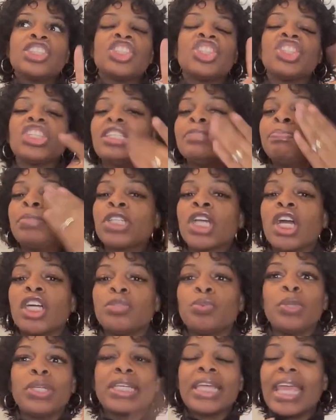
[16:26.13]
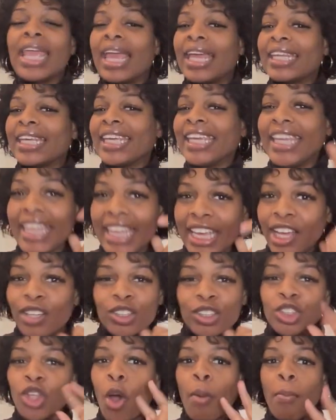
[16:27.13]
Just because we can't
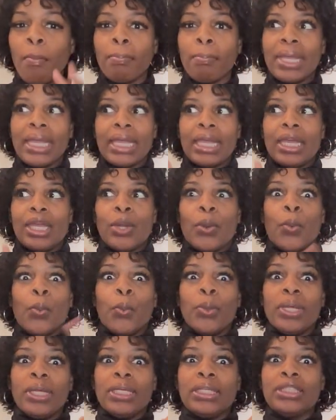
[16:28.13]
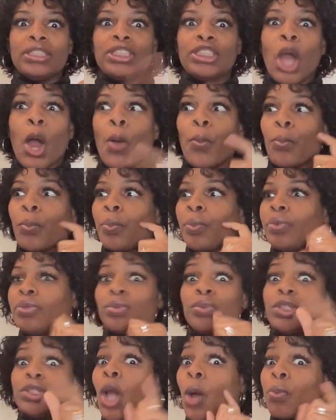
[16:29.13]
hear don't mean we don't
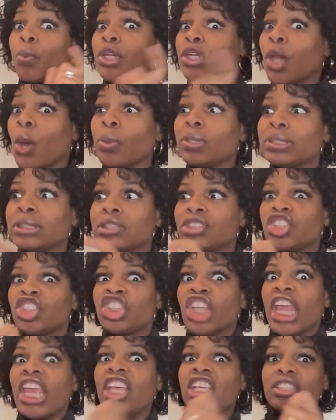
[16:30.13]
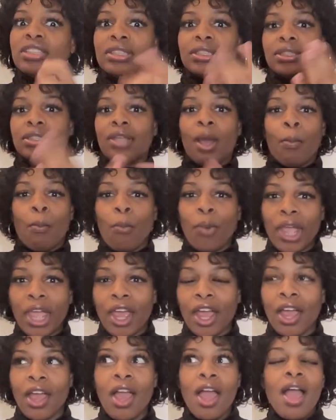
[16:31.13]
notice change
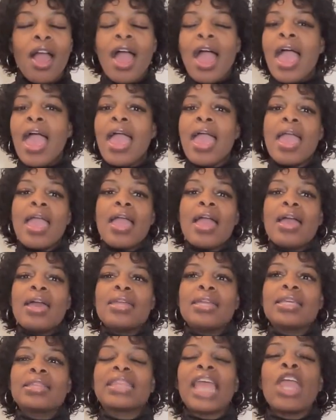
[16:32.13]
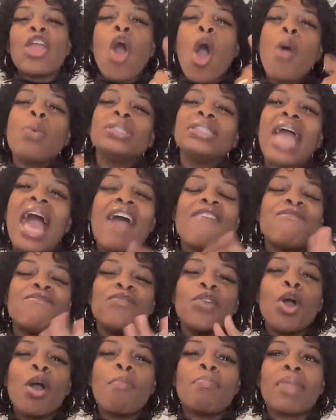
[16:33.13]
somewhere. And they always have
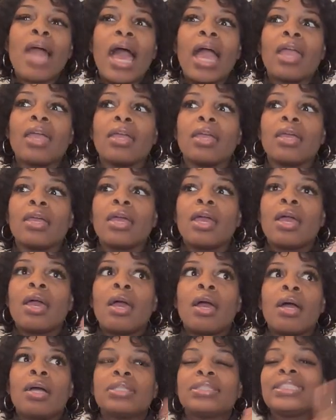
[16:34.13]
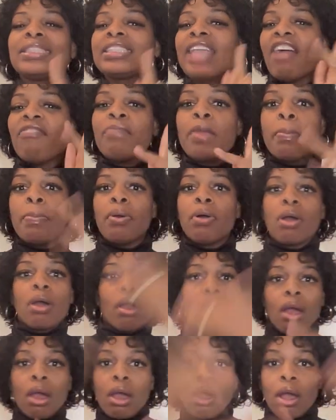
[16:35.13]
film like that
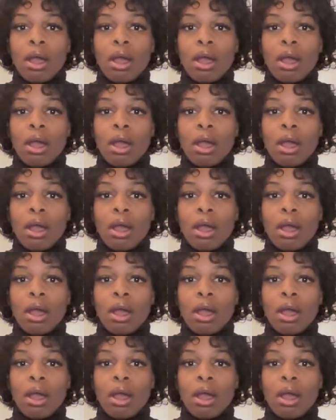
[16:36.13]
people,